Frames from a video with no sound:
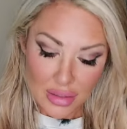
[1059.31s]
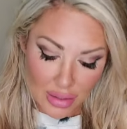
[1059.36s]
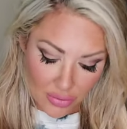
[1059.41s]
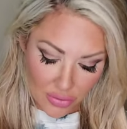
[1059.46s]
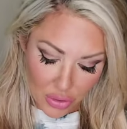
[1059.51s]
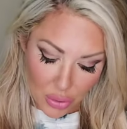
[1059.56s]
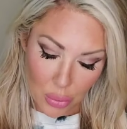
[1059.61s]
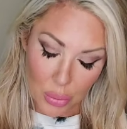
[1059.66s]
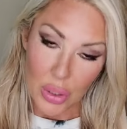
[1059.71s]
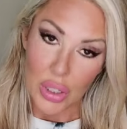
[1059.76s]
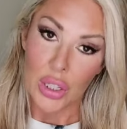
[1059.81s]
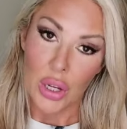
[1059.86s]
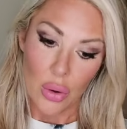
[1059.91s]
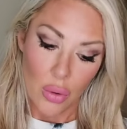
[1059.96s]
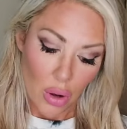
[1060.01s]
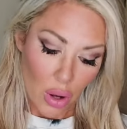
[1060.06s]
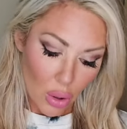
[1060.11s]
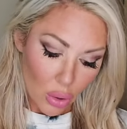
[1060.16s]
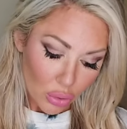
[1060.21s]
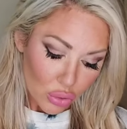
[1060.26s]
If you want to
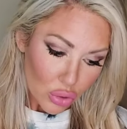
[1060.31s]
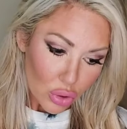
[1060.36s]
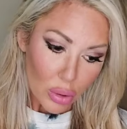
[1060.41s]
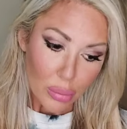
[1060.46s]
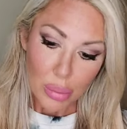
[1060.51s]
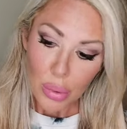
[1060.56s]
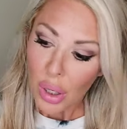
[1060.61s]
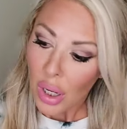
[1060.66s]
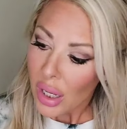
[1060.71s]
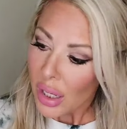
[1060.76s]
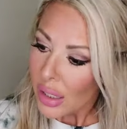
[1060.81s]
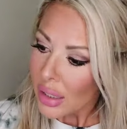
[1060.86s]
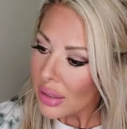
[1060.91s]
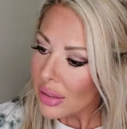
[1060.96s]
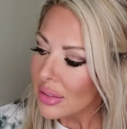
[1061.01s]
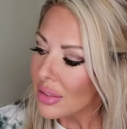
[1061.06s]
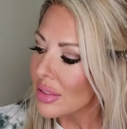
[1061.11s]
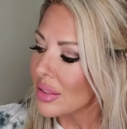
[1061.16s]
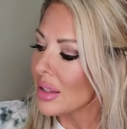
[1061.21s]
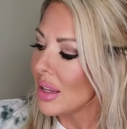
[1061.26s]
go ultra
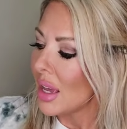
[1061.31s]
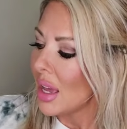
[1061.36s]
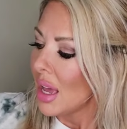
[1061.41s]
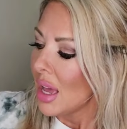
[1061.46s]
bronze,